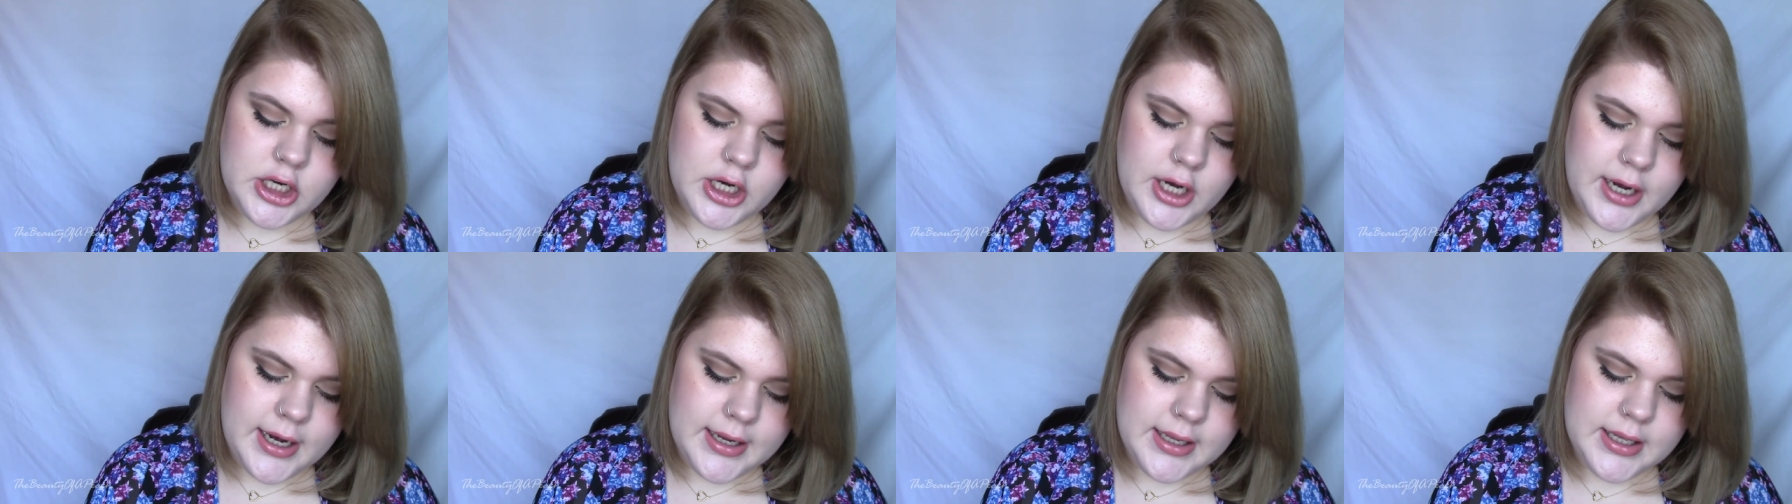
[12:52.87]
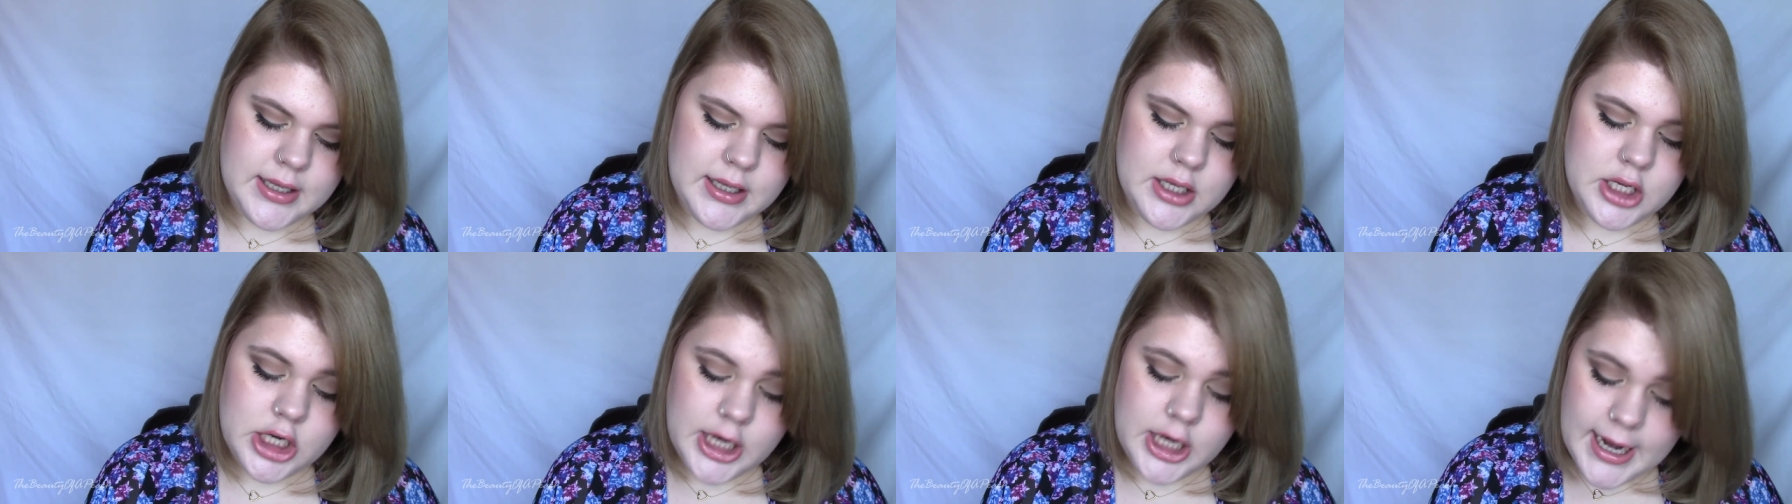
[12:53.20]

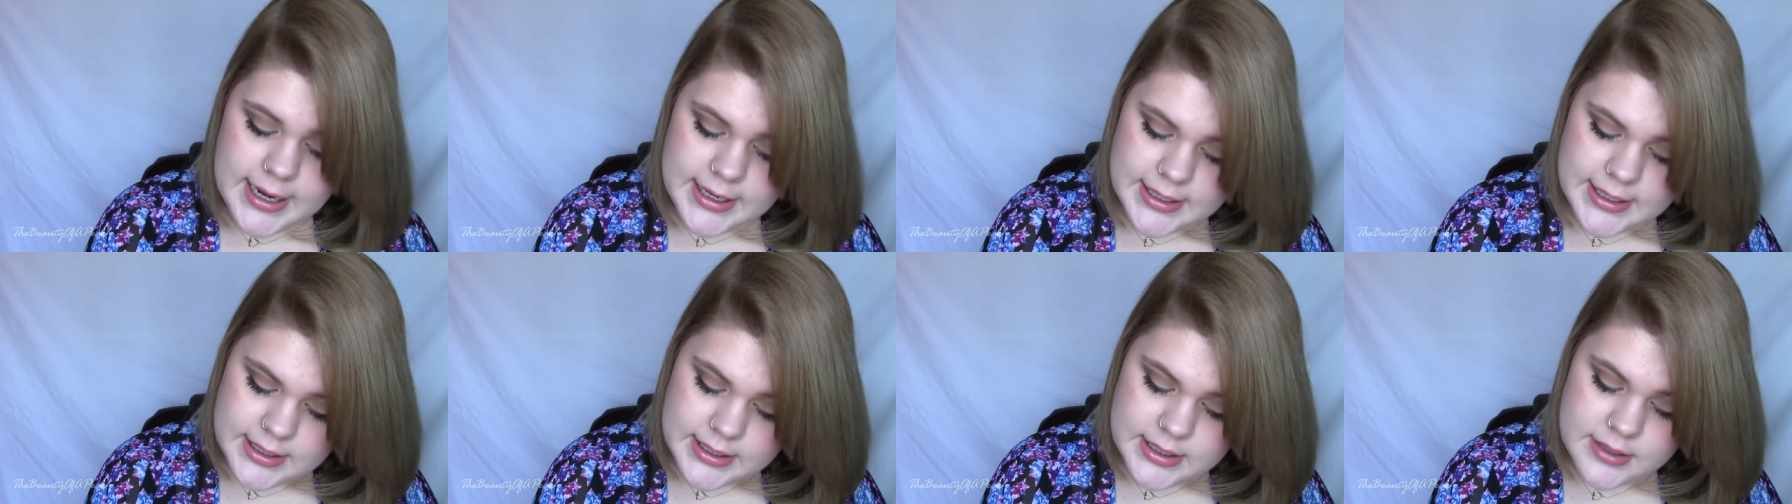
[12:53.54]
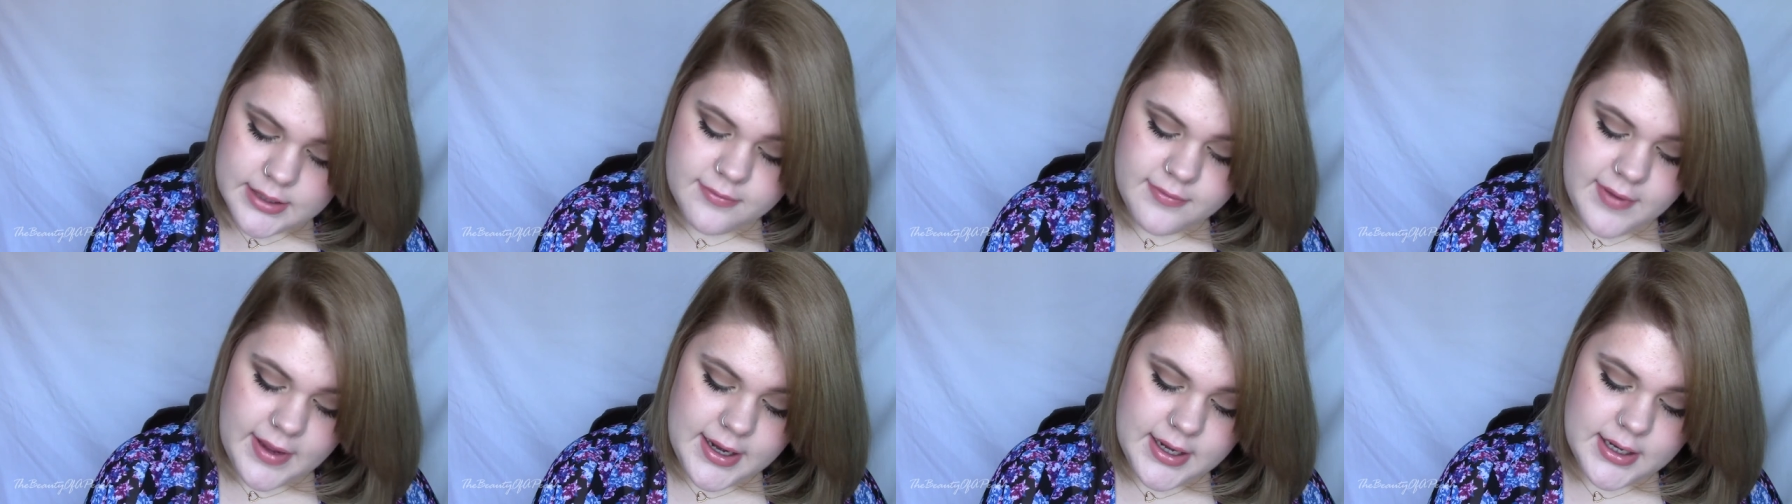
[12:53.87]
crack
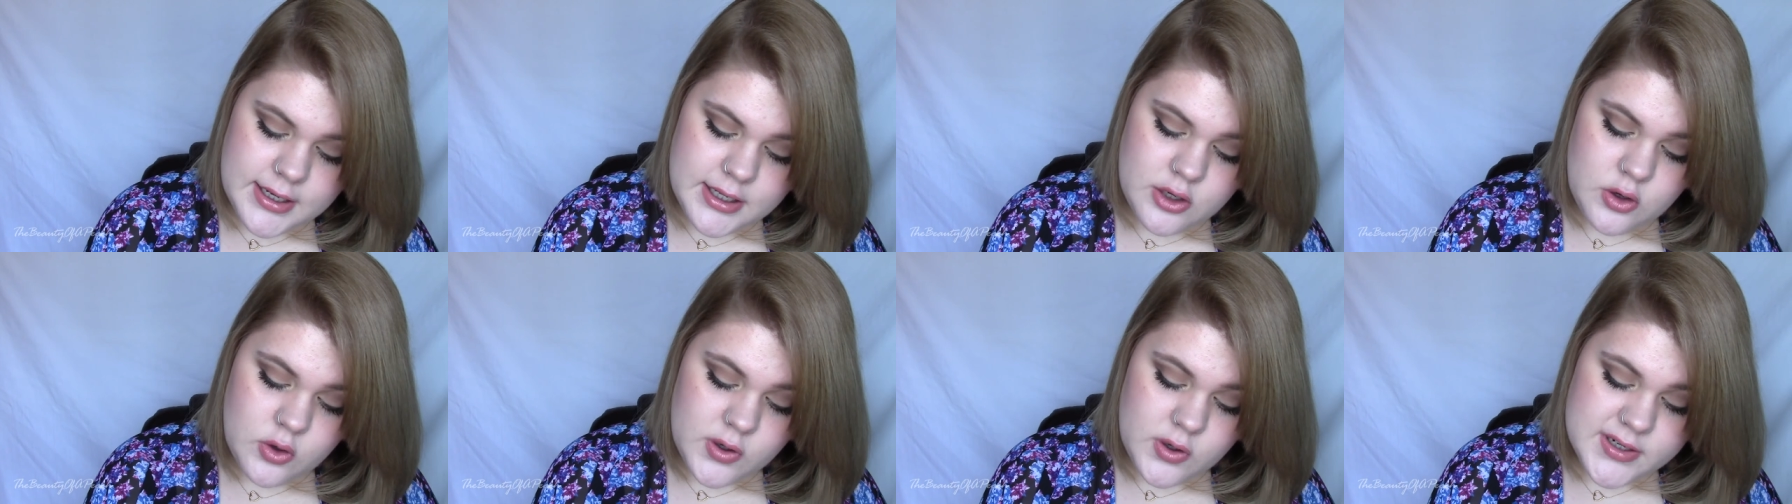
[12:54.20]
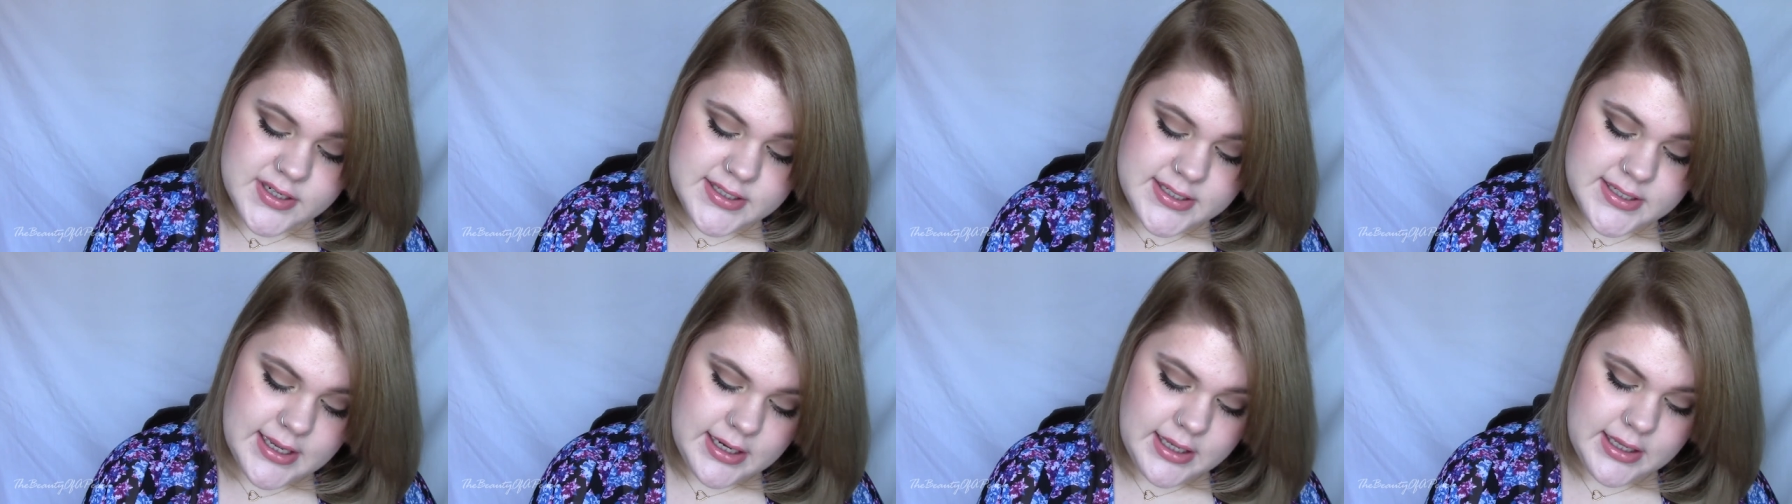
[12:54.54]
cracking, fading, or
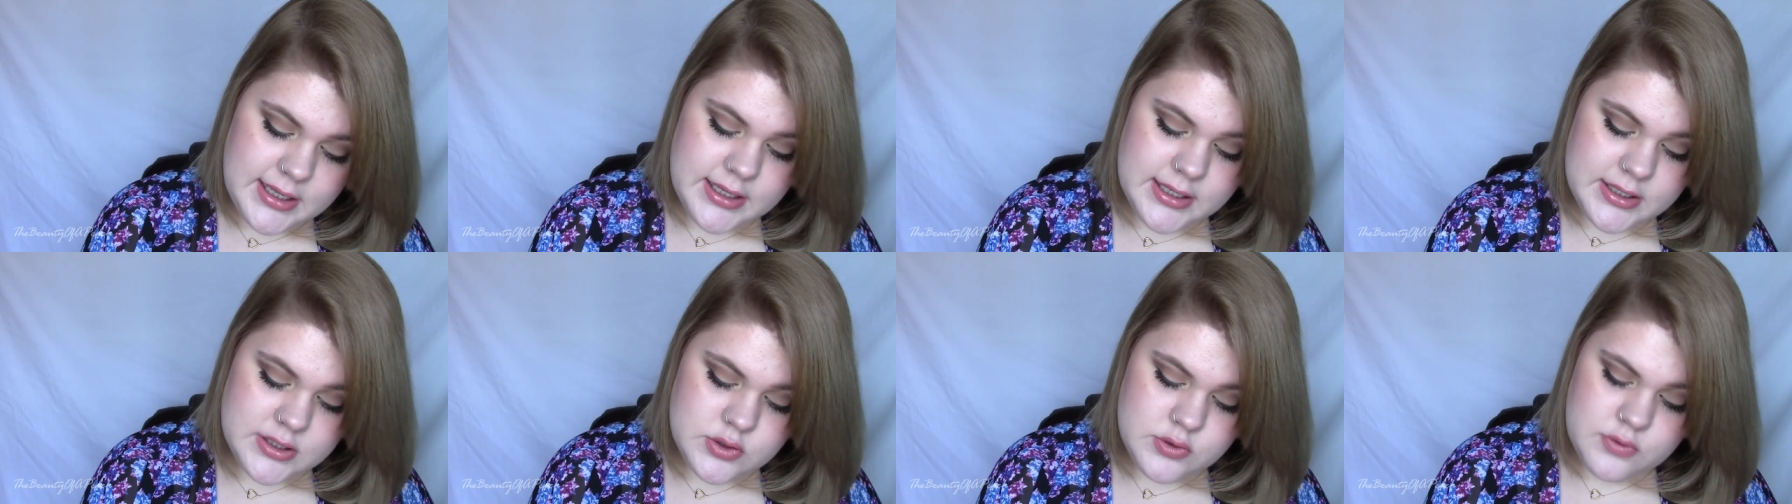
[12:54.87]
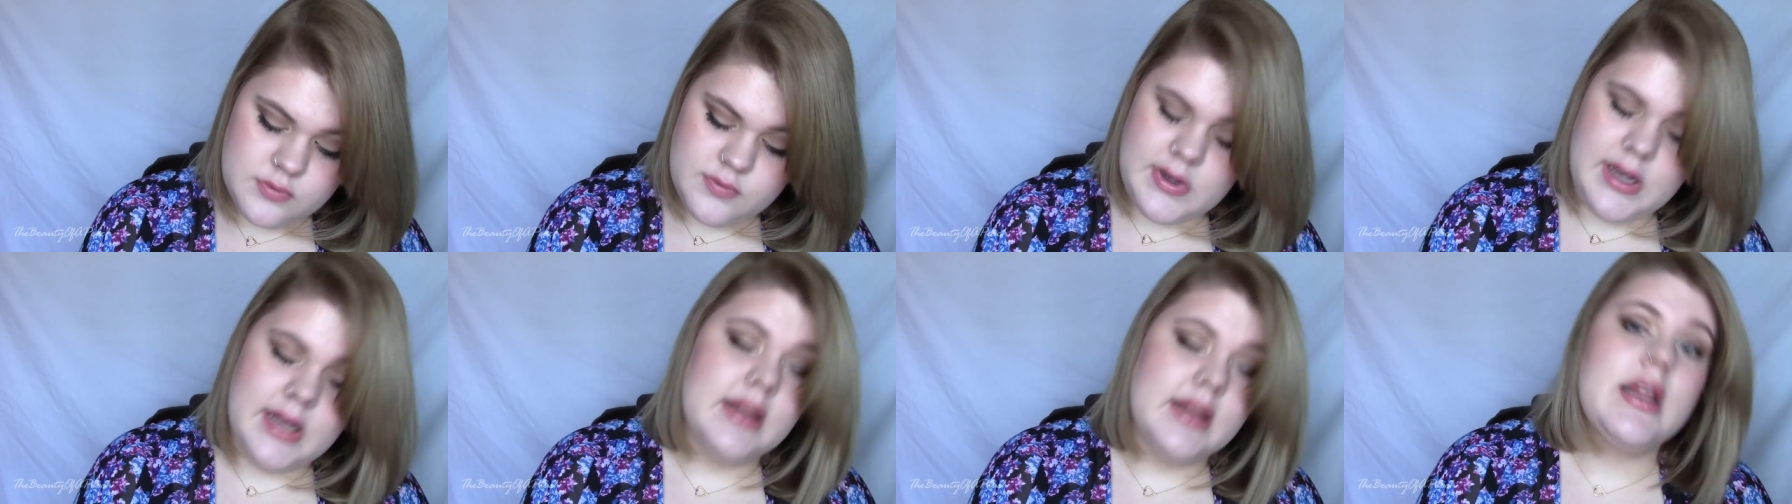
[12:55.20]
settling
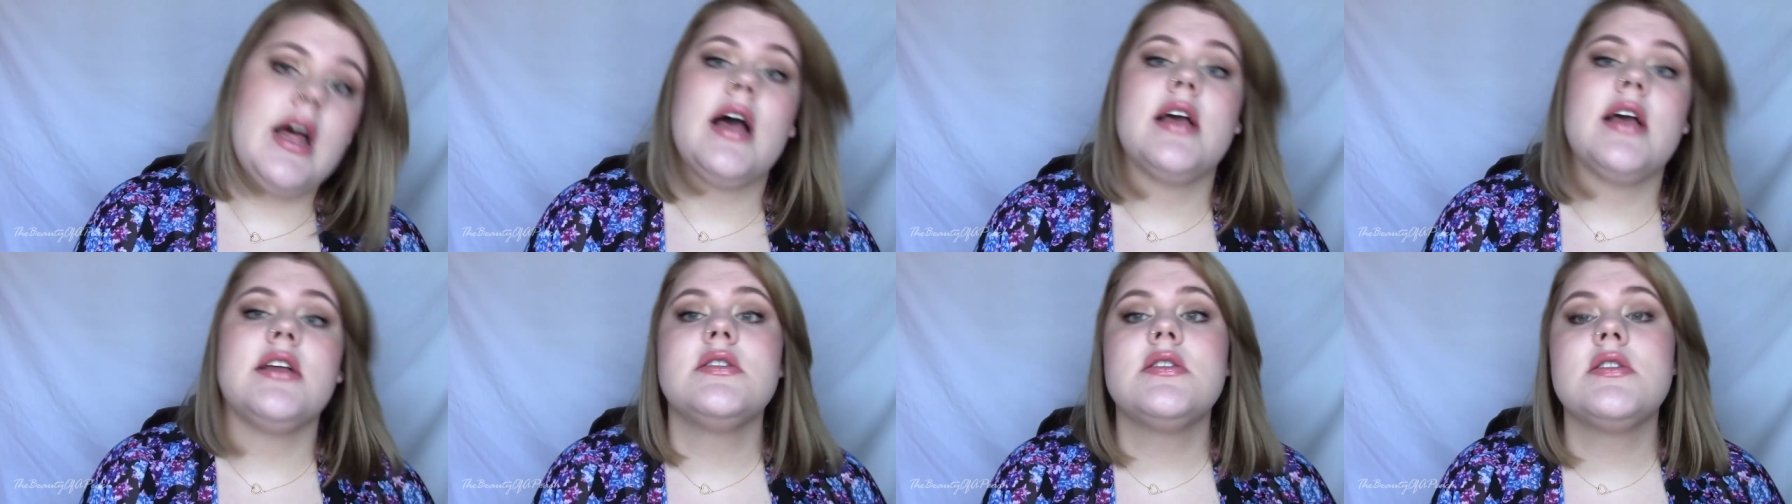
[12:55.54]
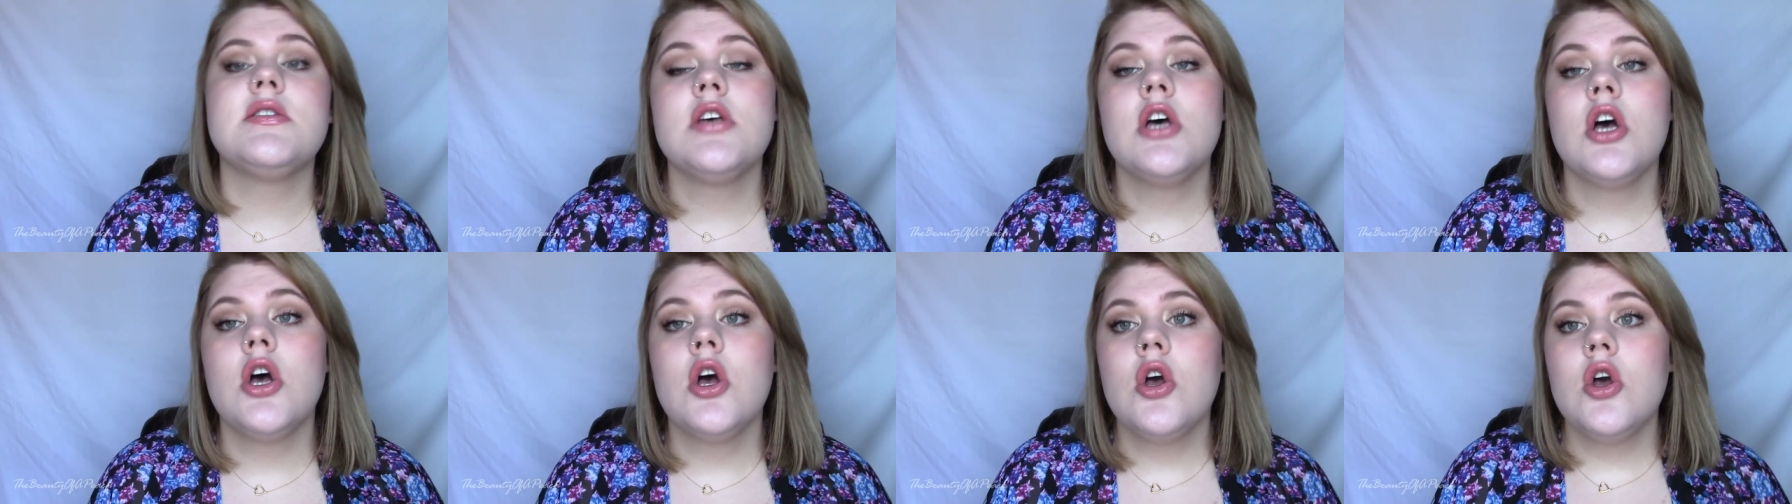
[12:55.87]
into fine lines.